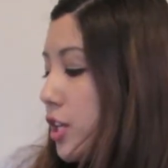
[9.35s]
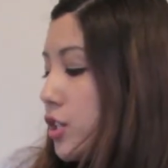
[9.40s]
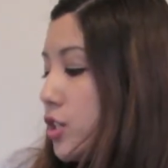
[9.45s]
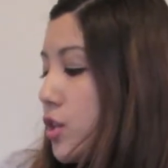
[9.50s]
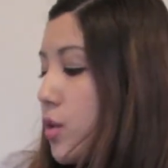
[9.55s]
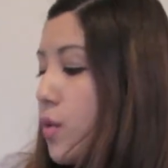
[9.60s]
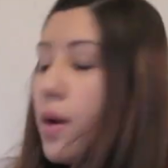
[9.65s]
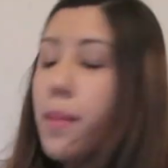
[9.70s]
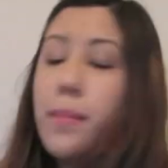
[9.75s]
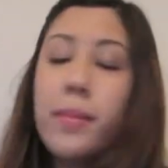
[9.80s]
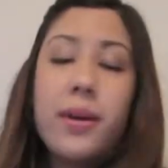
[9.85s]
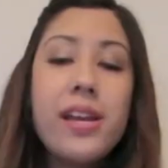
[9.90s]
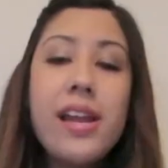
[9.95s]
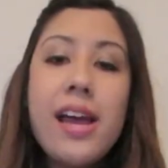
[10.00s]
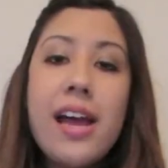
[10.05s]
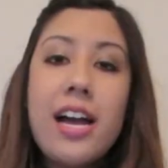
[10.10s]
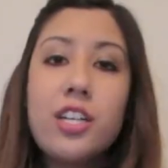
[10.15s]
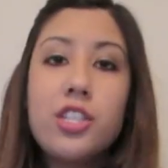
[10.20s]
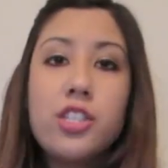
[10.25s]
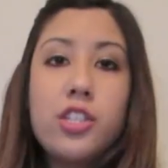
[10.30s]
So I'm going to
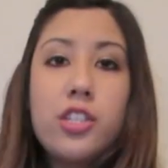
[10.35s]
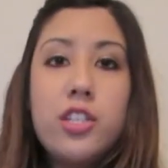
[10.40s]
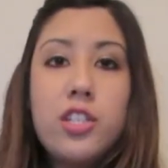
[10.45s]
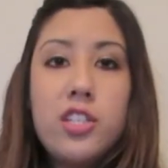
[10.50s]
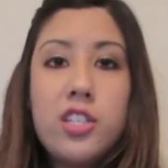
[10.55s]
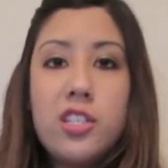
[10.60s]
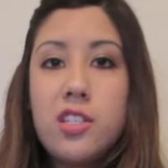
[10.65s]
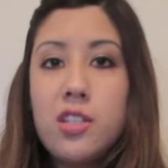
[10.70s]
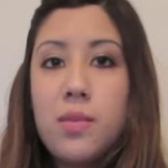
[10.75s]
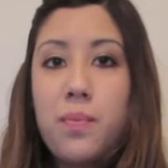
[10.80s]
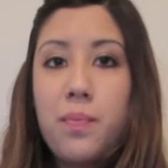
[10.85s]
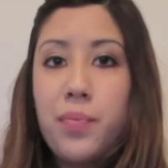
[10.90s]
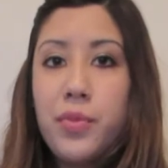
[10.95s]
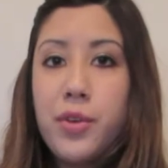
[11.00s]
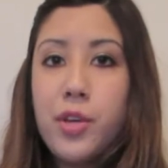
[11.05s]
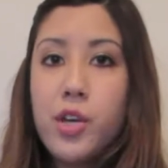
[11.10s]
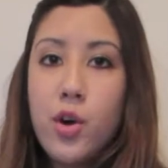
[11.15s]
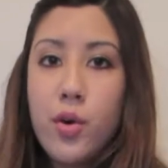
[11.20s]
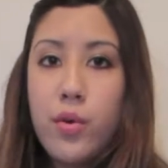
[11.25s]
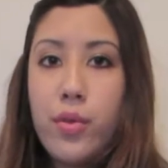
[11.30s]
actually just
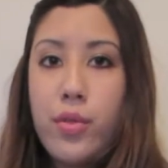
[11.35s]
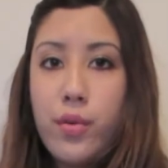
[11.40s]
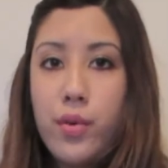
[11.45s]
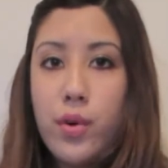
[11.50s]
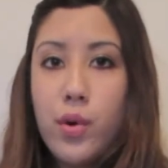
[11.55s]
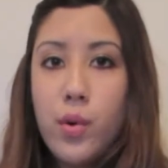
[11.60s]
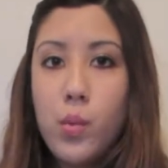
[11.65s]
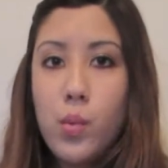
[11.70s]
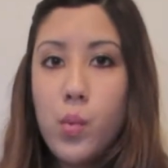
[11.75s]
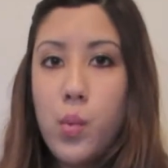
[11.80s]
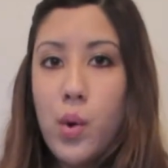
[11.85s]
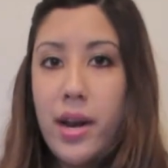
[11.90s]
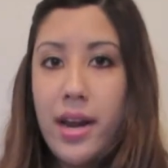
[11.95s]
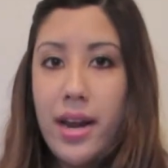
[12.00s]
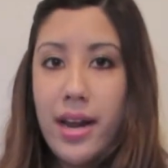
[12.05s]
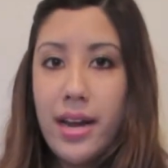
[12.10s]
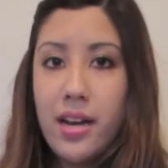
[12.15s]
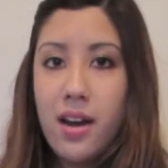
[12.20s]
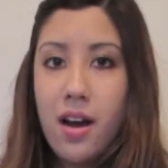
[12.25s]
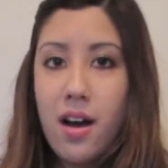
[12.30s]
go through what
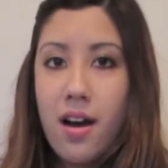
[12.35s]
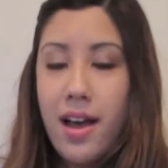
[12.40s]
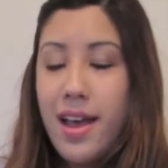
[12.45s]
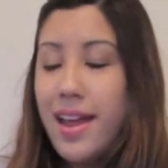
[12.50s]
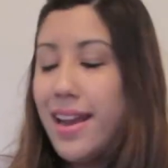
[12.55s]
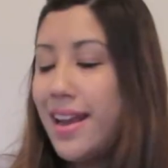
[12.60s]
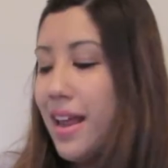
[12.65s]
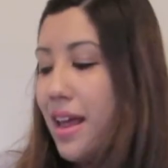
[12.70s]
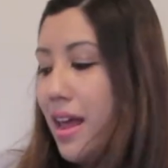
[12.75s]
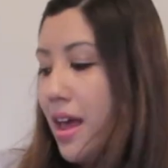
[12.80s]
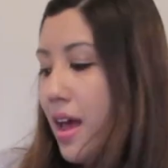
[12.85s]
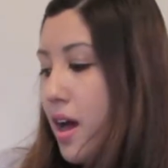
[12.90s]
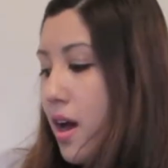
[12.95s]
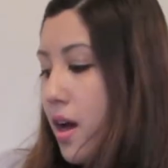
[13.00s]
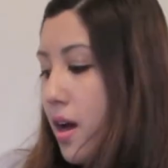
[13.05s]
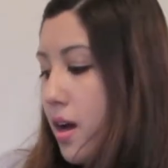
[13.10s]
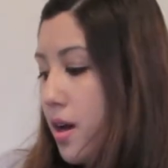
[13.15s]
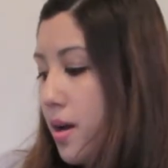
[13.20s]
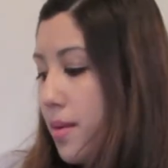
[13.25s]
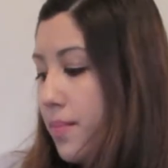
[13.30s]
I got.
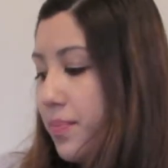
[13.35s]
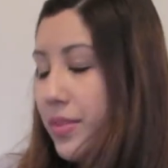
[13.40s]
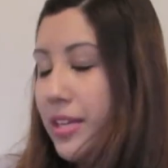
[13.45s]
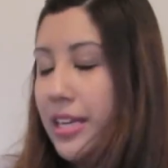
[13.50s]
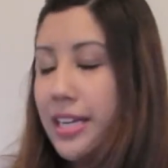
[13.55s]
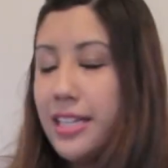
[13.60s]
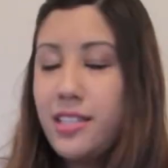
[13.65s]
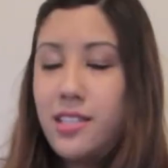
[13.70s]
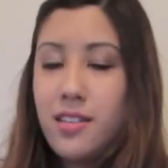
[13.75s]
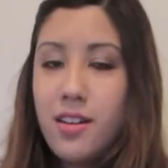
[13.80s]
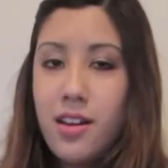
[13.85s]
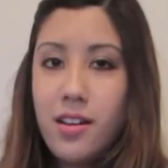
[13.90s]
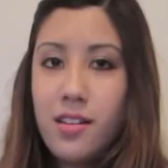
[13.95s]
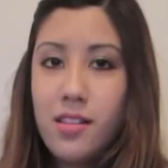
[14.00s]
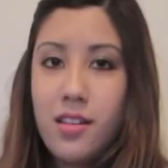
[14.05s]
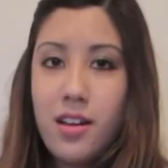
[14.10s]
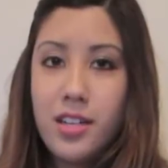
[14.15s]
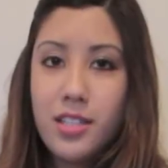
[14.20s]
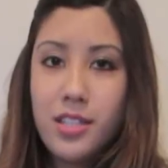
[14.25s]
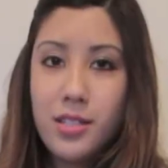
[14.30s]
Um, it's not a
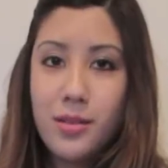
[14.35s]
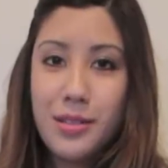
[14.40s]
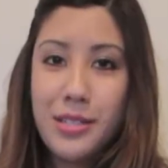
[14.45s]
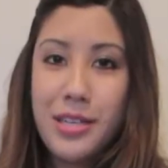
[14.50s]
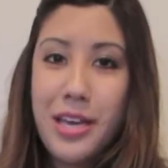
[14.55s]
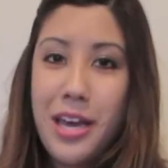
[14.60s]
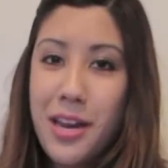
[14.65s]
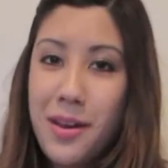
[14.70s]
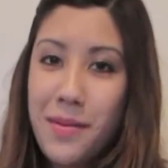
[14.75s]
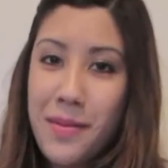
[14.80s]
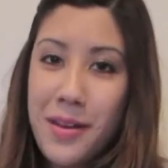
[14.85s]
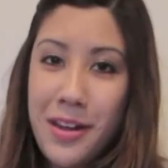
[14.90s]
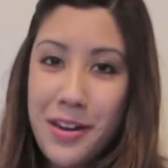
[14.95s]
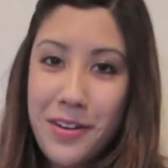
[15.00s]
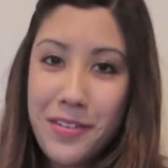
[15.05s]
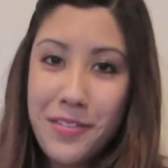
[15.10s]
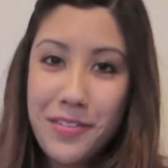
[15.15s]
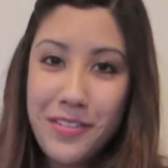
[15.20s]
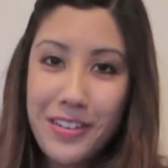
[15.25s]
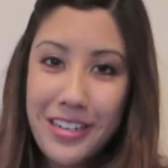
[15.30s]
lot, so it's going to be
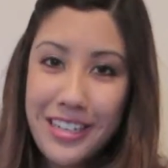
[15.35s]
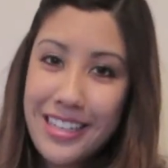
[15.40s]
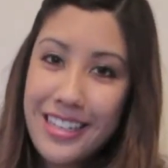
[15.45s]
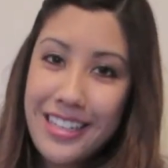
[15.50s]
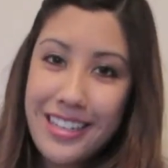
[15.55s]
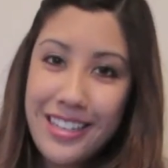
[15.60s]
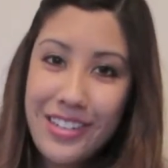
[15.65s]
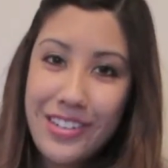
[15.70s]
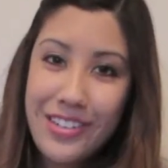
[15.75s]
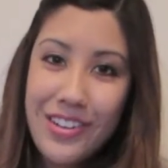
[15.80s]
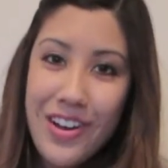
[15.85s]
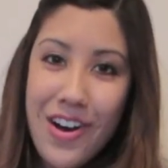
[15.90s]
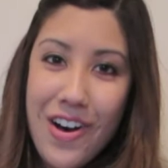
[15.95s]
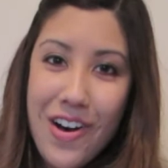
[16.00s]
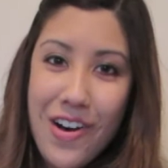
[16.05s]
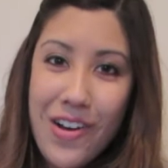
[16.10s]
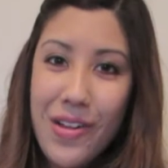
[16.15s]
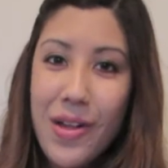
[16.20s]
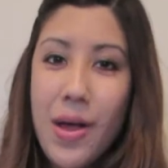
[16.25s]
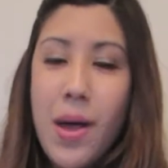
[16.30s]
a really little
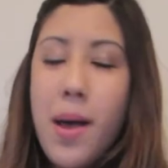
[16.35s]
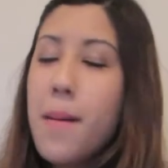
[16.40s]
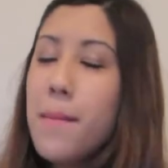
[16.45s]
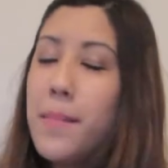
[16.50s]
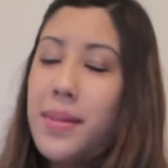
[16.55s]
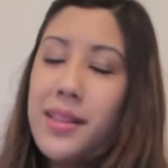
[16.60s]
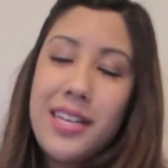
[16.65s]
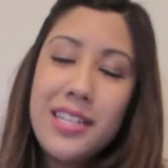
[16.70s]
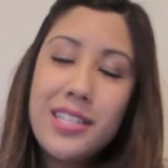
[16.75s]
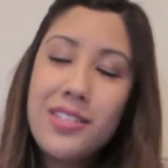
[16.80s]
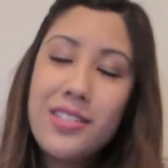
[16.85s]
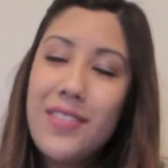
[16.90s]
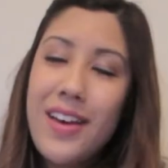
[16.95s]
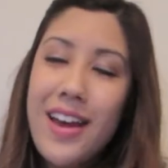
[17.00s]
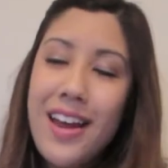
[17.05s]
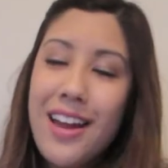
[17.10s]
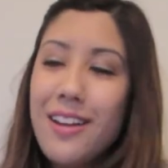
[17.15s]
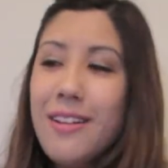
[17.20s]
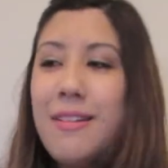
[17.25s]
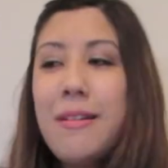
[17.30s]
haul, but that's
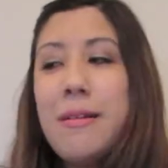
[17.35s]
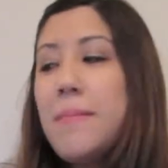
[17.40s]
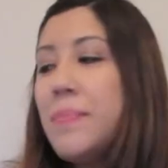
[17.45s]
fine.